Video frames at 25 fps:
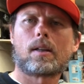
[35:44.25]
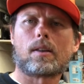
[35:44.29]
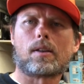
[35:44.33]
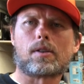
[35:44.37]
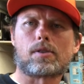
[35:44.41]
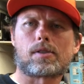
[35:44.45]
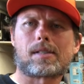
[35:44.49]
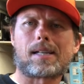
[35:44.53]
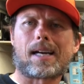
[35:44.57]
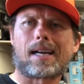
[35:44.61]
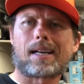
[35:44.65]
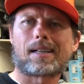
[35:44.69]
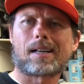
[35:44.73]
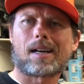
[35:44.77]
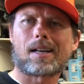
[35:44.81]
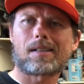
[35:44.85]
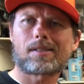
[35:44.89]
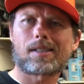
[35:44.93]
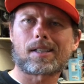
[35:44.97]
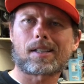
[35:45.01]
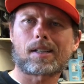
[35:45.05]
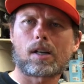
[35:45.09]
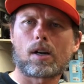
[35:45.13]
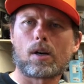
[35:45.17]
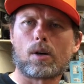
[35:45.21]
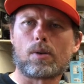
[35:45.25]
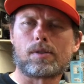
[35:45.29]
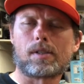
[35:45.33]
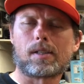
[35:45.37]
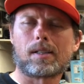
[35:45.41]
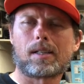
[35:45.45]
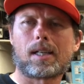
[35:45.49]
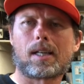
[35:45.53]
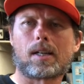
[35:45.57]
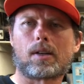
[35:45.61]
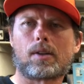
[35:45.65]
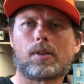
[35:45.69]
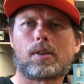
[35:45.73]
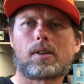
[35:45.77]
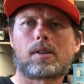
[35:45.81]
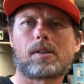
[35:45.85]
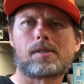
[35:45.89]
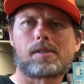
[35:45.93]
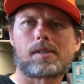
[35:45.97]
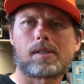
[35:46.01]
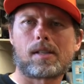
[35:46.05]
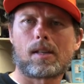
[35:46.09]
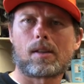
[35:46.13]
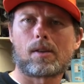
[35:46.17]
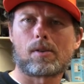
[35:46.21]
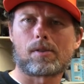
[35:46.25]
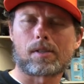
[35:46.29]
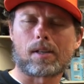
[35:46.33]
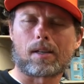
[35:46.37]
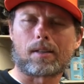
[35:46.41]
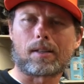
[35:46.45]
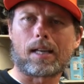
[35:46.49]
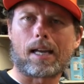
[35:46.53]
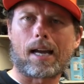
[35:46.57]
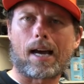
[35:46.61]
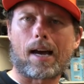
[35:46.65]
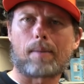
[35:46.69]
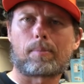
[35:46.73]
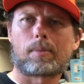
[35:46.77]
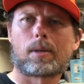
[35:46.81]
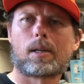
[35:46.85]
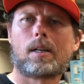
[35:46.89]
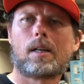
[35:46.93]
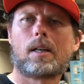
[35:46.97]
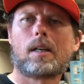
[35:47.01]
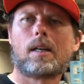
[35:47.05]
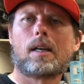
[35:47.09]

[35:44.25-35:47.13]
There's diagnostic codes in here. You can see those on the app.